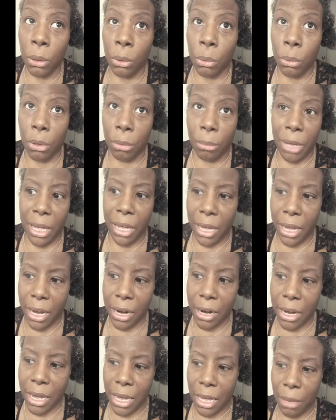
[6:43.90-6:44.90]
when my
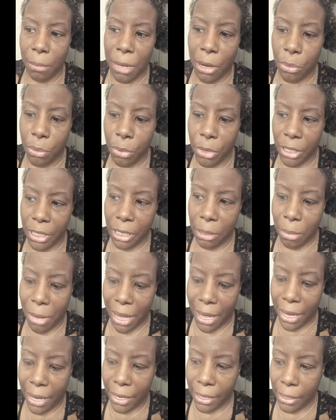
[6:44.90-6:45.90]
hair came out really
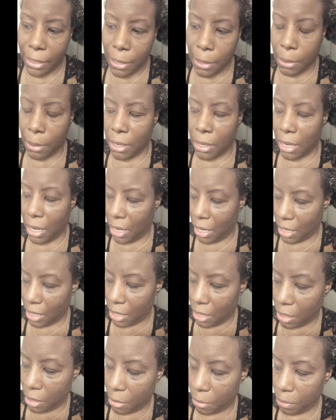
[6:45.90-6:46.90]
bad, and
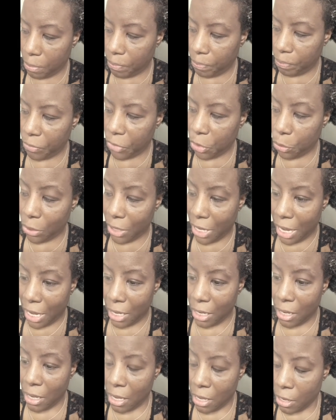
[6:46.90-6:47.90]
when
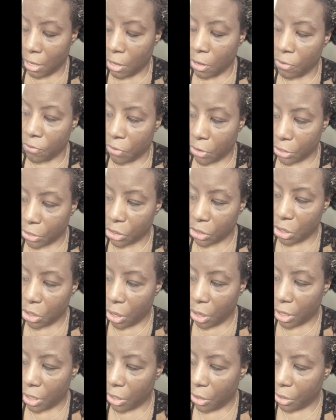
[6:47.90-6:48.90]
I first
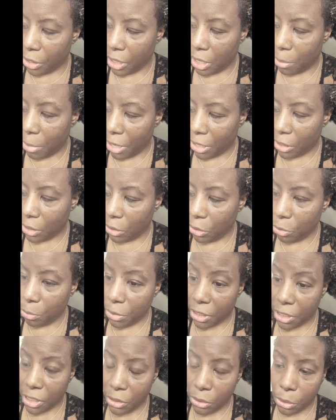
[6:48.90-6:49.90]
started learning about the
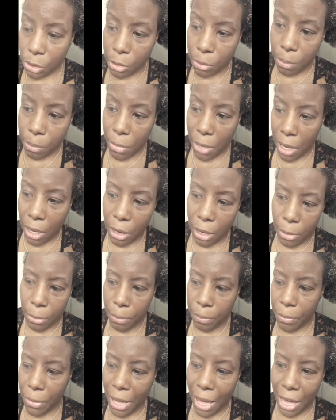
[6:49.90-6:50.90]
lupus, this was
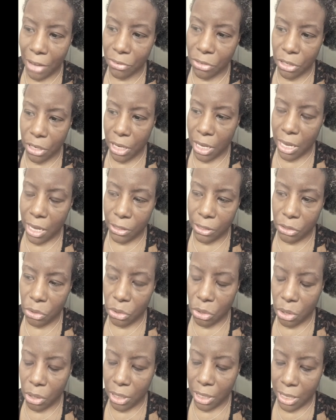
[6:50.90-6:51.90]
after the cancer
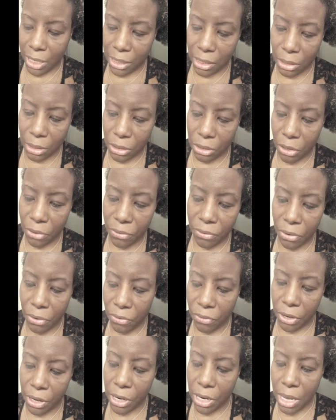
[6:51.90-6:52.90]
and all of that stuff, cervical
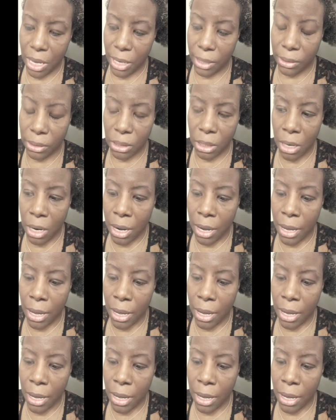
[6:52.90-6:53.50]
ovarian cancer.